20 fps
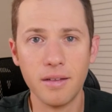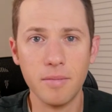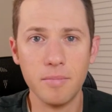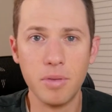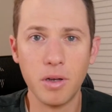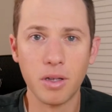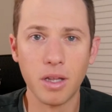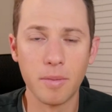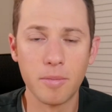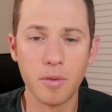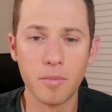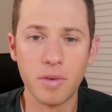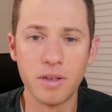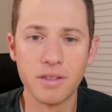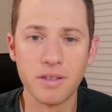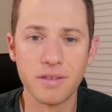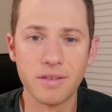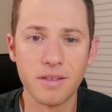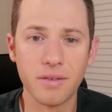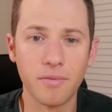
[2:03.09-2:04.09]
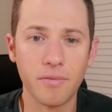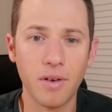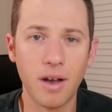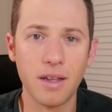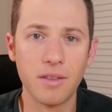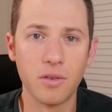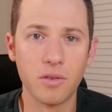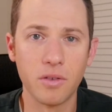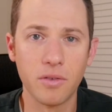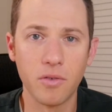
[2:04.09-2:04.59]
build up your business and
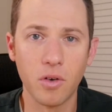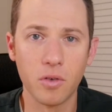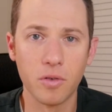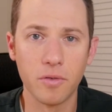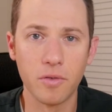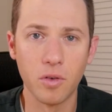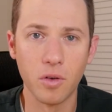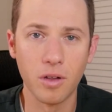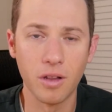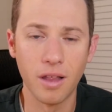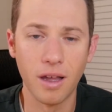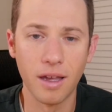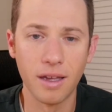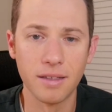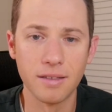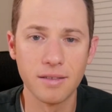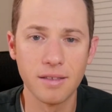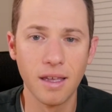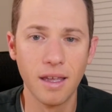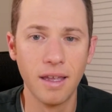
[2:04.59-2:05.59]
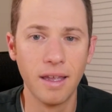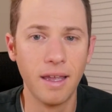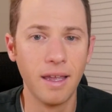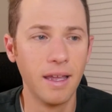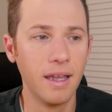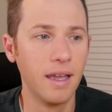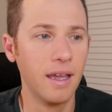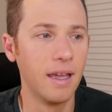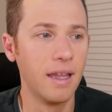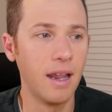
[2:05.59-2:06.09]
find those first few clients.
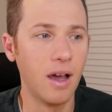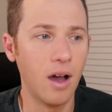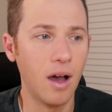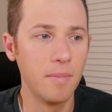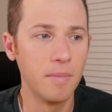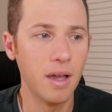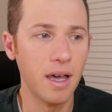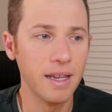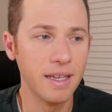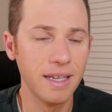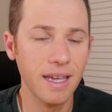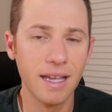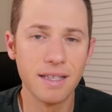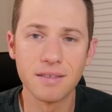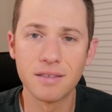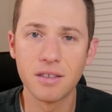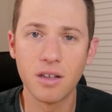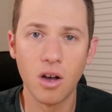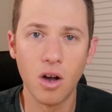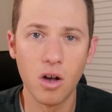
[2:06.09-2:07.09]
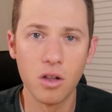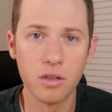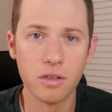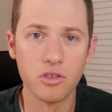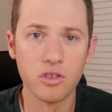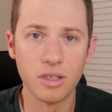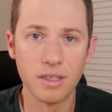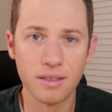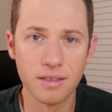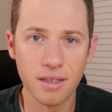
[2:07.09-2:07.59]
Now, I'm not against
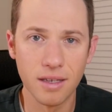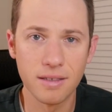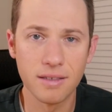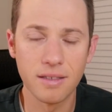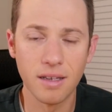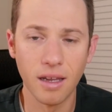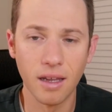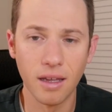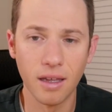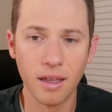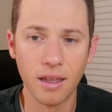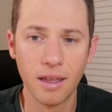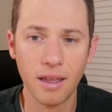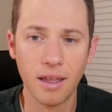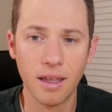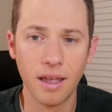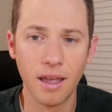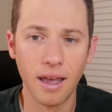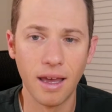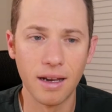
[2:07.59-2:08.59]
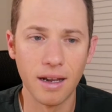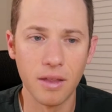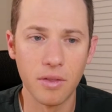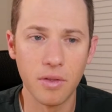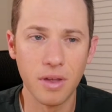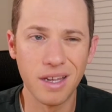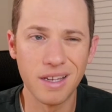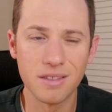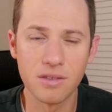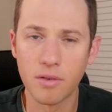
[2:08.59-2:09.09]
college existing, and I
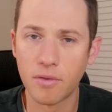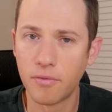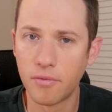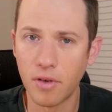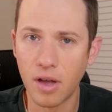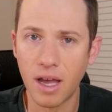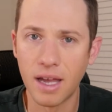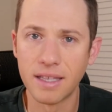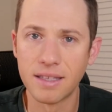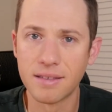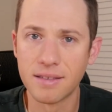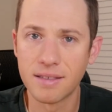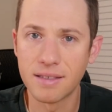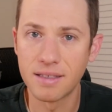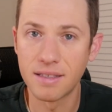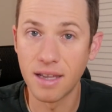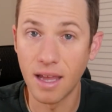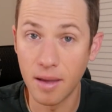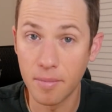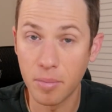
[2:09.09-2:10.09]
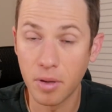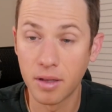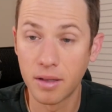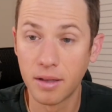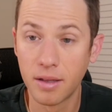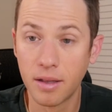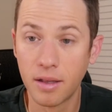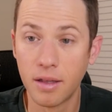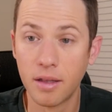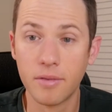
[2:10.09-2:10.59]
think it's a fine step
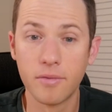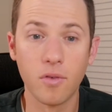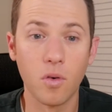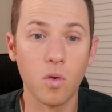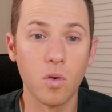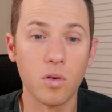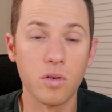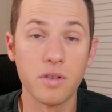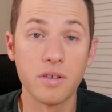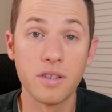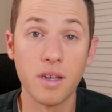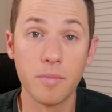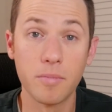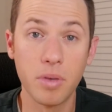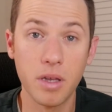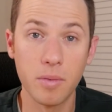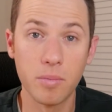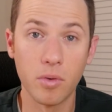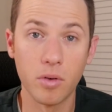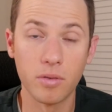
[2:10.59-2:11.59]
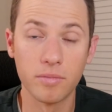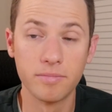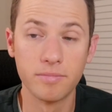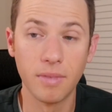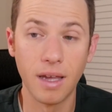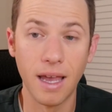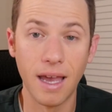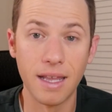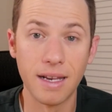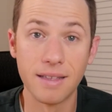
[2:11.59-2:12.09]
for some people,
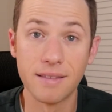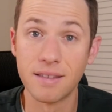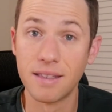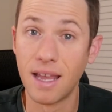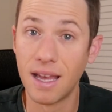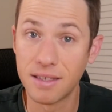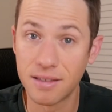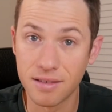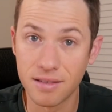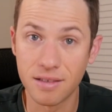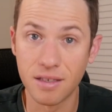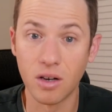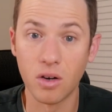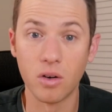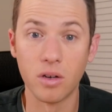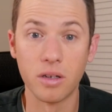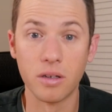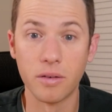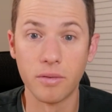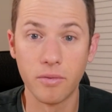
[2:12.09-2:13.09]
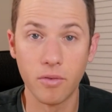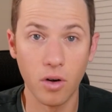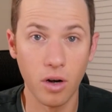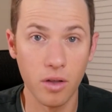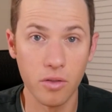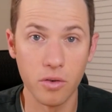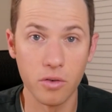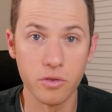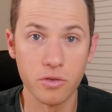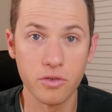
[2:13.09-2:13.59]
and it's necessary for
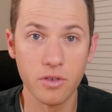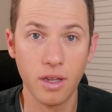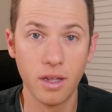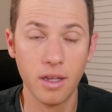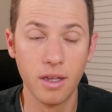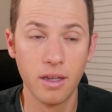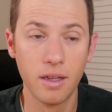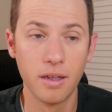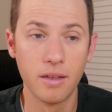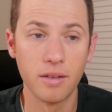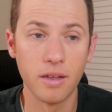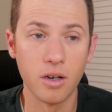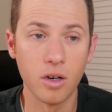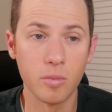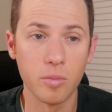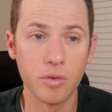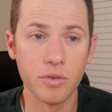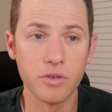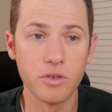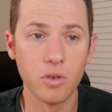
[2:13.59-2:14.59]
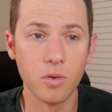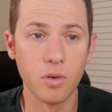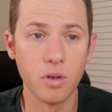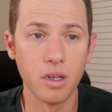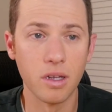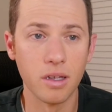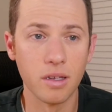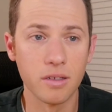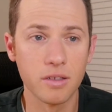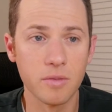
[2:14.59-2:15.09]
others that are
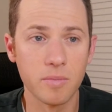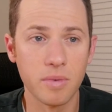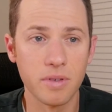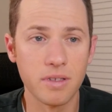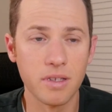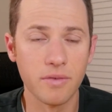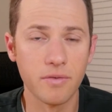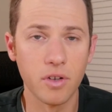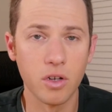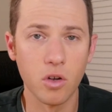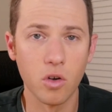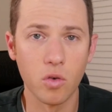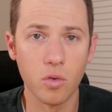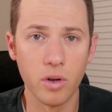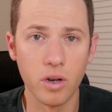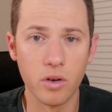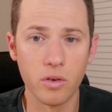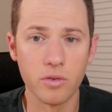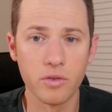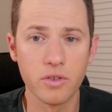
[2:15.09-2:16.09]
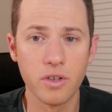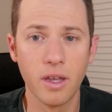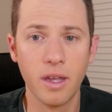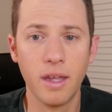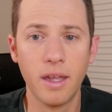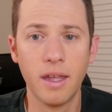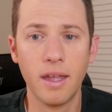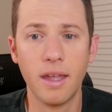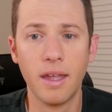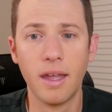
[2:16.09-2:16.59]
pursuing specific careers.
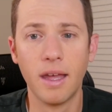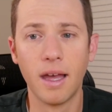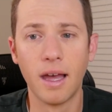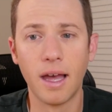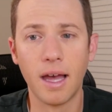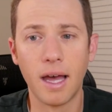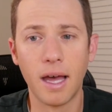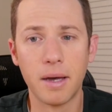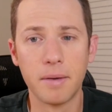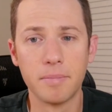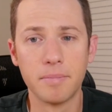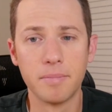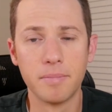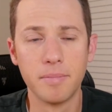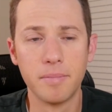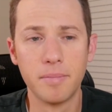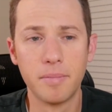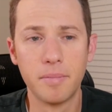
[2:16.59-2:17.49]
And